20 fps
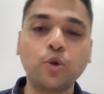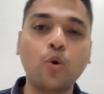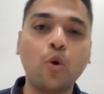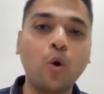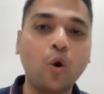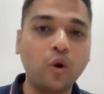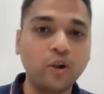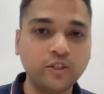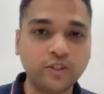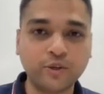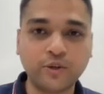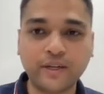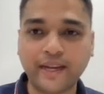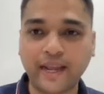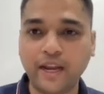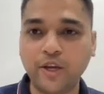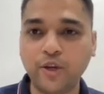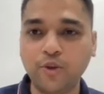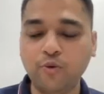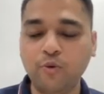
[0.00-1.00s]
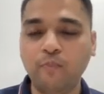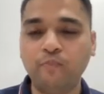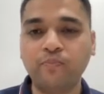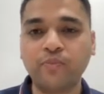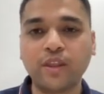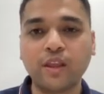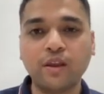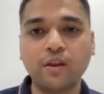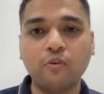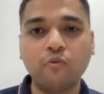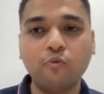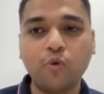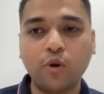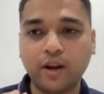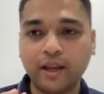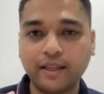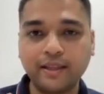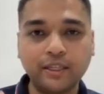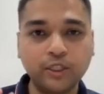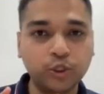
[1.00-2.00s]
to also tell you
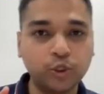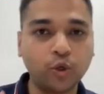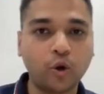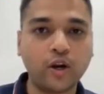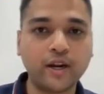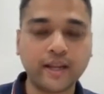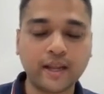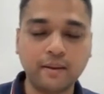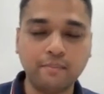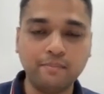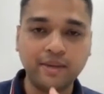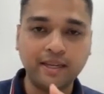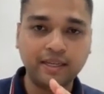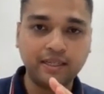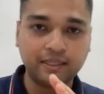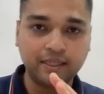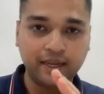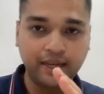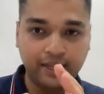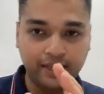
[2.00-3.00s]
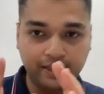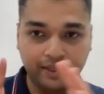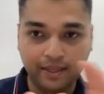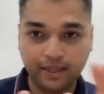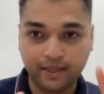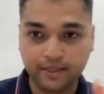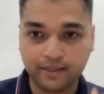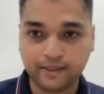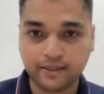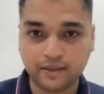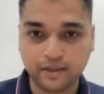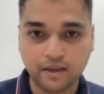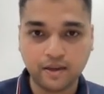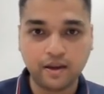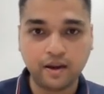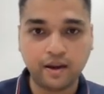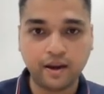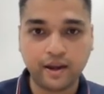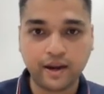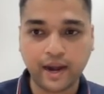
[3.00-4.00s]
what are the shortcomings in this
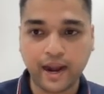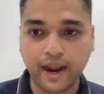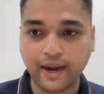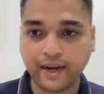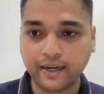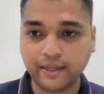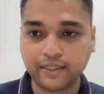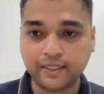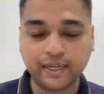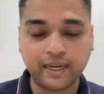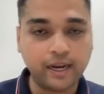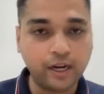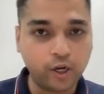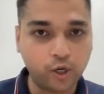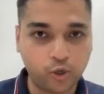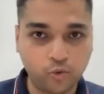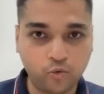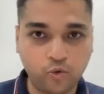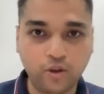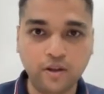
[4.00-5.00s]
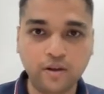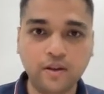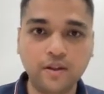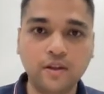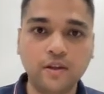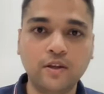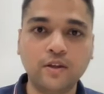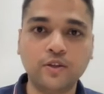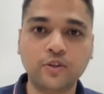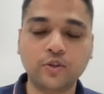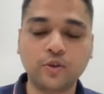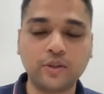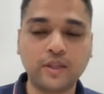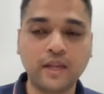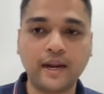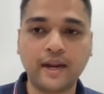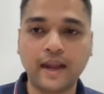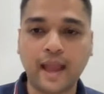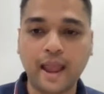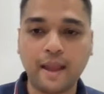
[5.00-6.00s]
rank checking tool, so
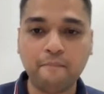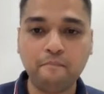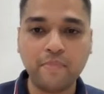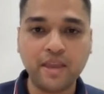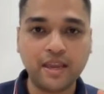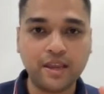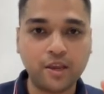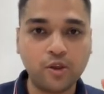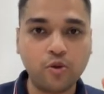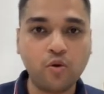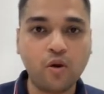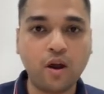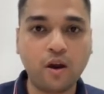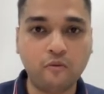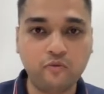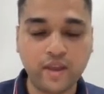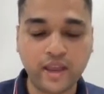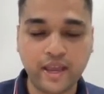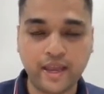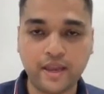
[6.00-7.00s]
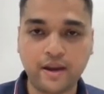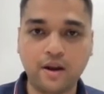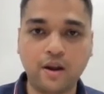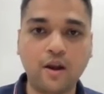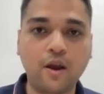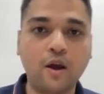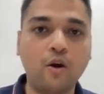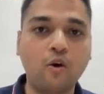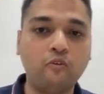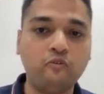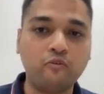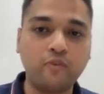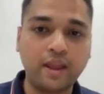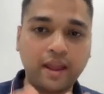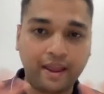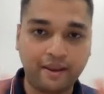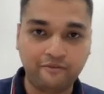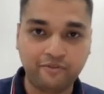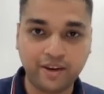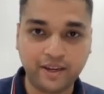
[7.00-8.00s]
that I'm making you aware of
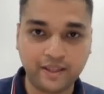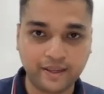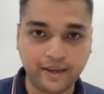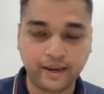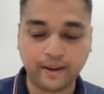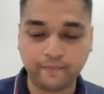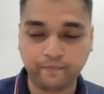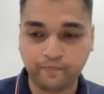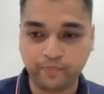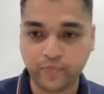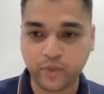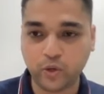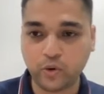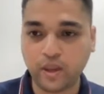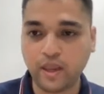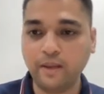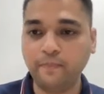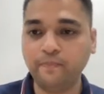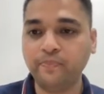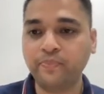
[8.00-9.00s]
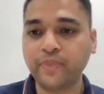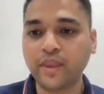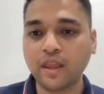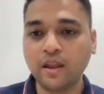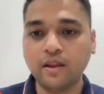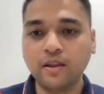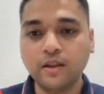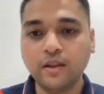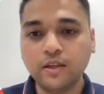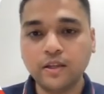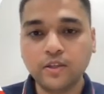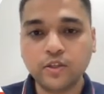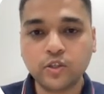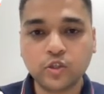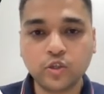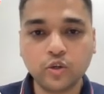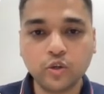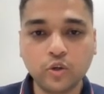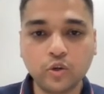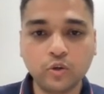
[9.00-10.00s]
everything. Okay.
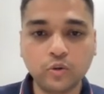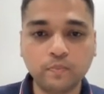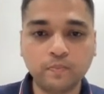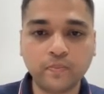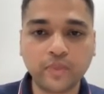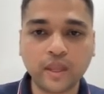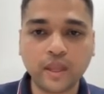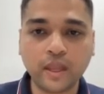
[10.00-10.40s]
So